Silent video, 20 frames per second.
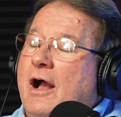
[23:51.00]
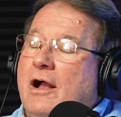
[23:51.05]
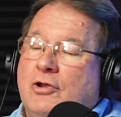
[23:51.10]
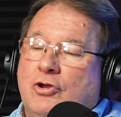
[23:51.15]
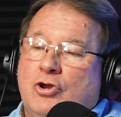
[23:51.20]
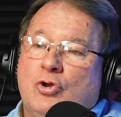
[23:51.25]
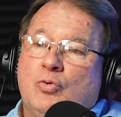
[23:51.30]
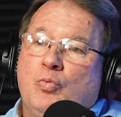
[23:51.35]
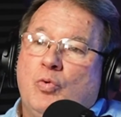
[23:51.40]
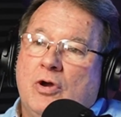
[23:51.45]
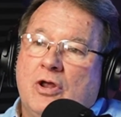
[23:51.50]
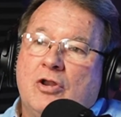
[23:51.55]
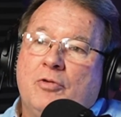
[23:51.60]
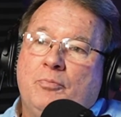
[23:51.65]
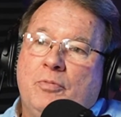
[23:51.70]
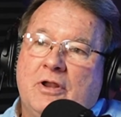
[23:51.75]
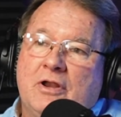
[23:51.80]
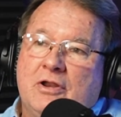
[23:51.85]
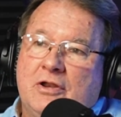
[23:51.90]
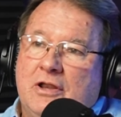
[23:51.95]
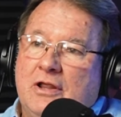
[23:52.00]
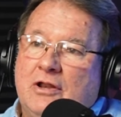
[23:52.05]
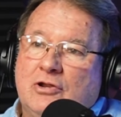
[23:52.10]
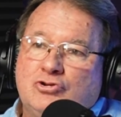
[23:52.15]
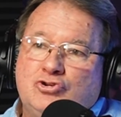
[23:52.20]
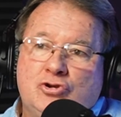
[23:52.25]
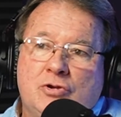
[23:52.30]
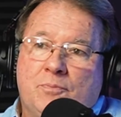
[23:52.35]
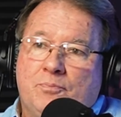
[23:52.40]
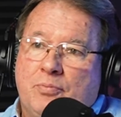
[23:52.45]
Could well have been a
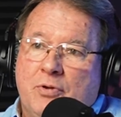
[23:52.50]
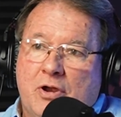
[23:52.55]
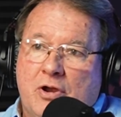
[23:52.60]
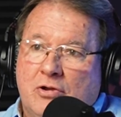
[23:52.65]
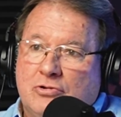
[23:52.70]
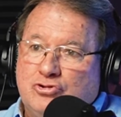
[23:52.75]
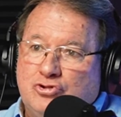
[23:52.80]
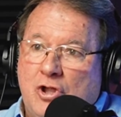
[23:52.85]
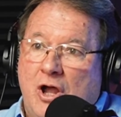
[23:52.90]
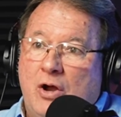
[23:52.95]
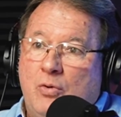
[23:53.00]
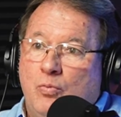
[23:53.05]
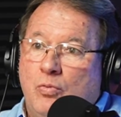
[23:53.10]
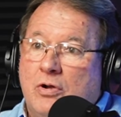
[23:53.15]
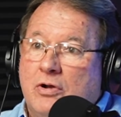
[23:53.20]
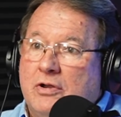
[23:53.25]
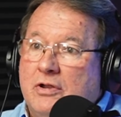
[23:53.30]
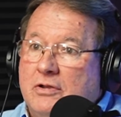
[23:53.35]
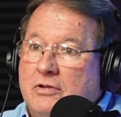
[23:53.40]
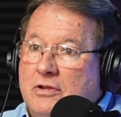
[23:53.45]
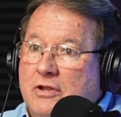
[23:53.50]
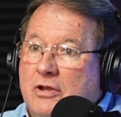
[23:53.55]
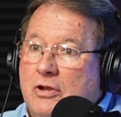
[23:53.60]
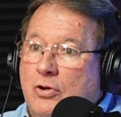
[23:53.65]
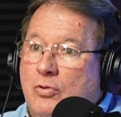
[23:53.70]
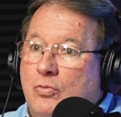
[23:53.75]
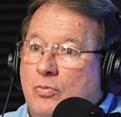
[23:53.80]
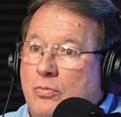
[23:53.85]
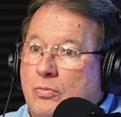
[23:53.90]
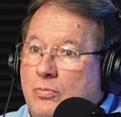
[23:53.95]
dealership there. It's not one that, you
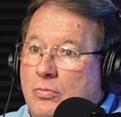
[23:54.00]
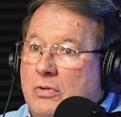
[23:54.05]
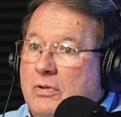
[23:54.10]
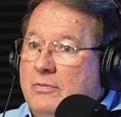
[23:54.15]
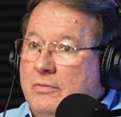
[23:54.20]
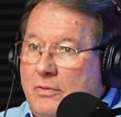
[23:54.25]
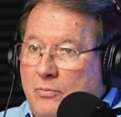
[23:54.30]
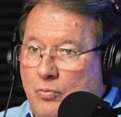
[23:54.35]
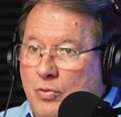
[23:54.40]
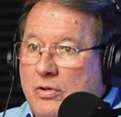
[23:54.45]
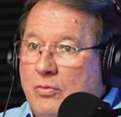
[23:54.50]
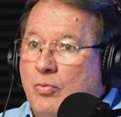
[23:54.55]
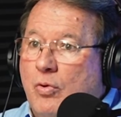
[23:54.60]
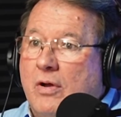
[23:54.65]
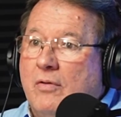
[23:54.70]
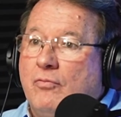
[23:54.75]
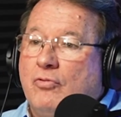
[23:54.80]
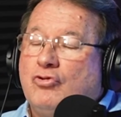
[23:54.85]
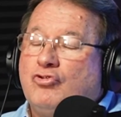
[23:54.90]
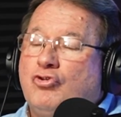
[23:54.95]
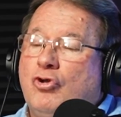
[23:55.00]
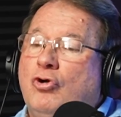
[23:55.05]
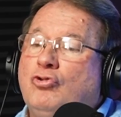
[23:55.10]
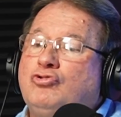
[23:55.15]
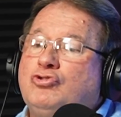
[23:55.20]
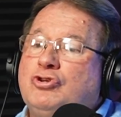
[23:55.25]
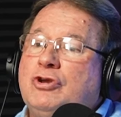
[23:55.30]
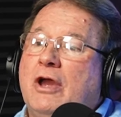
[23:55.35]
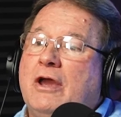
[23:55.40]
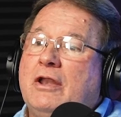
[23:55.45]
know, that we were ever
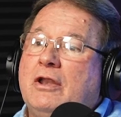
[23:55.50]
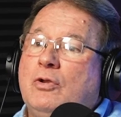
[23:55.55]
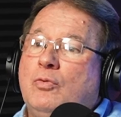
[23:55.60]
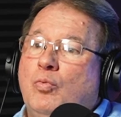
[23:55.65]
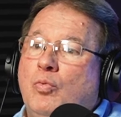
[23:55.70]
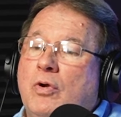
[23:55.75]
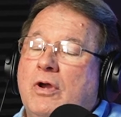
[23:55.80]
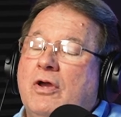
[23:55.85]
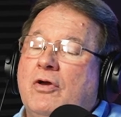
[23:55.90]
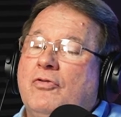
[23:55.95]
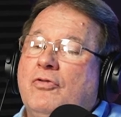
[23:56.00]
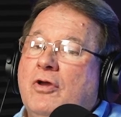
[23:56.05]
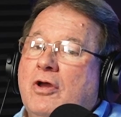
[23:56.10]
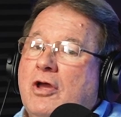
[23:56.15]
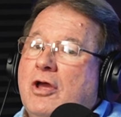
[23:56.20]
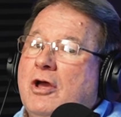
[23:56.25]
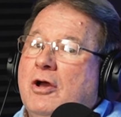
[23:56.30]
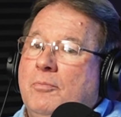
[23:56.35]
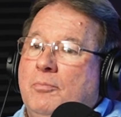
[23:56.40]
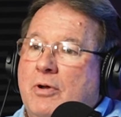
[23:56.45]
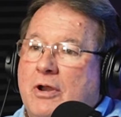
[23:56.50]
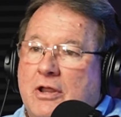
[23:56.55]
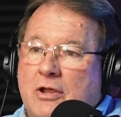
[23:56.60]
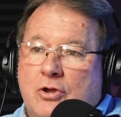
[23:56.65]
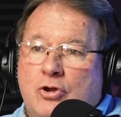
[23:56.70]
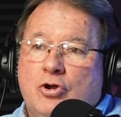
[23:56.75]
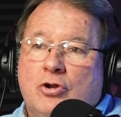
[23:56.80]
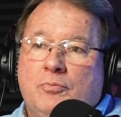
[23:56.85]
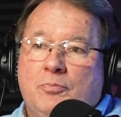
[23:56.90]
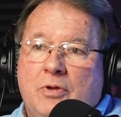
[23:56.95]
associated with, but
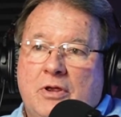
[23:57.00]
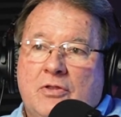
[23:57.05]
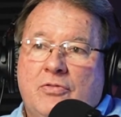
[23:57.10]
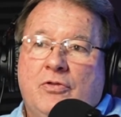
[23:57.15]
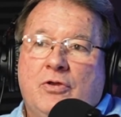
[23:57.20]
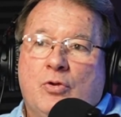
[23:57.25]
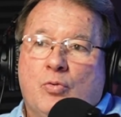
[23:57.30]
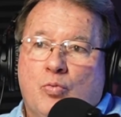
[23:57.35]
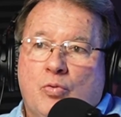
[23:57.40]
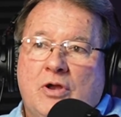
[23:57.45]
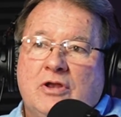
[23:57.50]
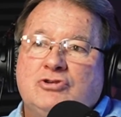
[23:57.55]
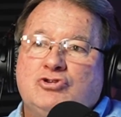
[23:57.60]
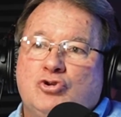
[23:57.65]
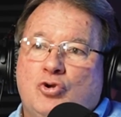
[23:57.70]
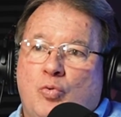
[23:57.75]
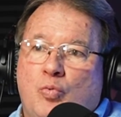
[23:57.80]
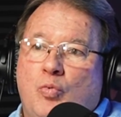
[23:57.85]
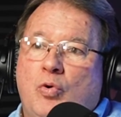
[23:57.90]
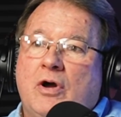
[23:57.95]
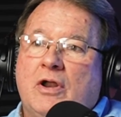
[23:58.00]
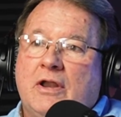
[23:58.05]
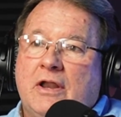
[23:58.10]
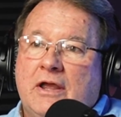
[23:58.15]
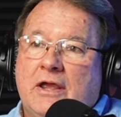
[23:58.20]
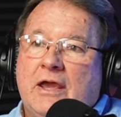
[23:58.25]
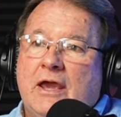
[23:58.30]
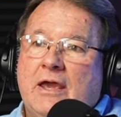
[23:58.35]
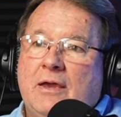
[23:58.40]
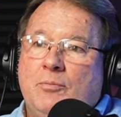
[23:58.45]
it could have been the original one
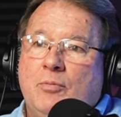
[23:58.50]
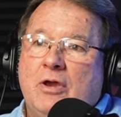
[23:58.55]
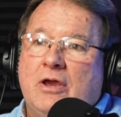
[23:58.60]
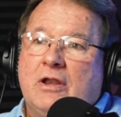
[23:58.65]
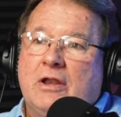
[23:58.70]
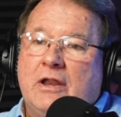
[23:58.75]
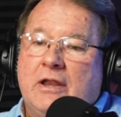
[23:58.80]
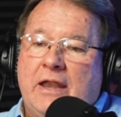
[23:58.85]
that came in.